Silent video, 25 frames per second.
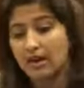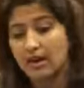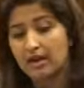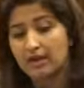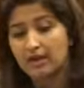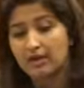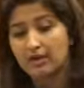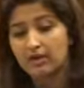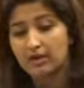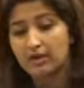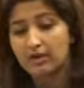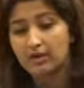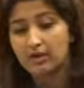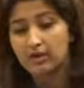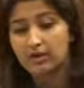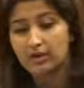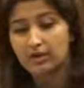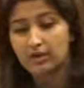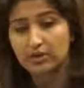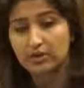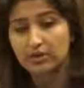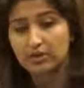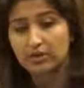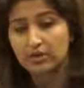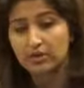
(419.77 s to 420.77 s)
And if you
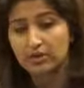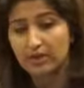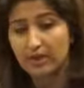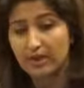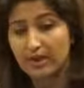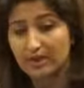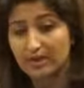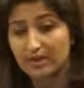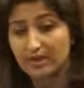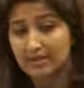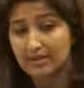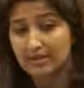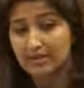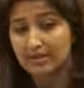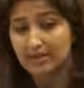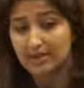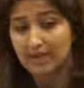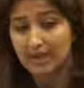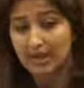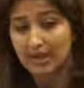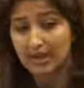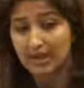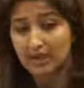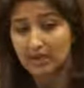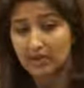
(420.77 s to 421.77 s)
look at
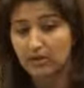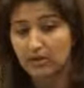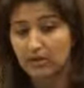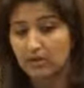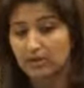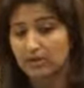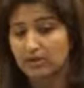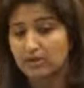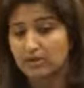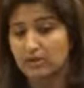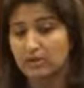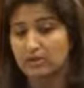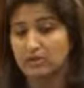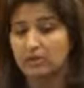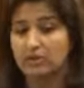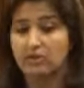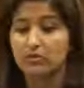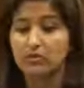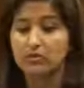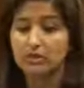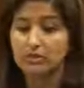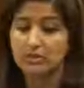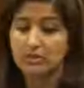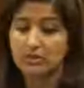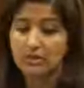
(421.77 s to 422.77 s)
the arrows, you
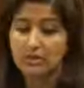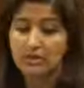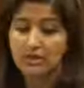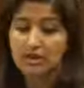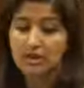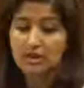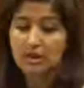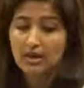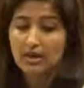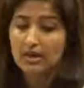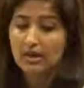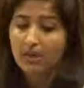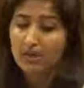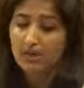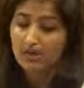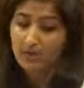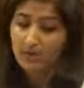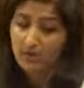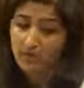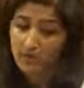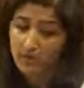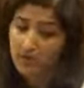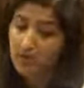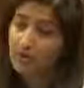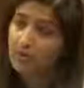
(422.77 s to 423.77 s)
will see the
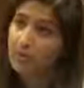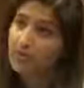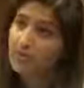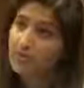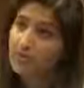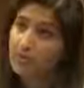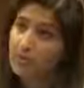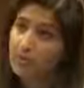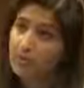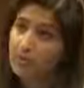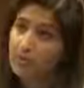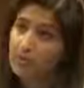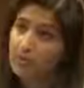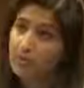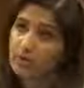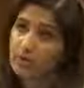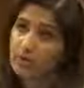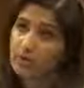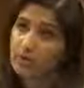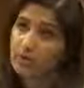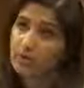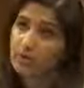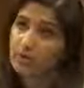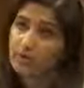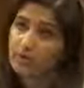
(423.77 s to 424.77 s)
flow of people.
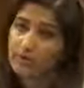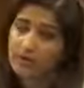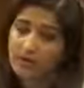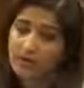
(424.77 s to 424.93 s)
The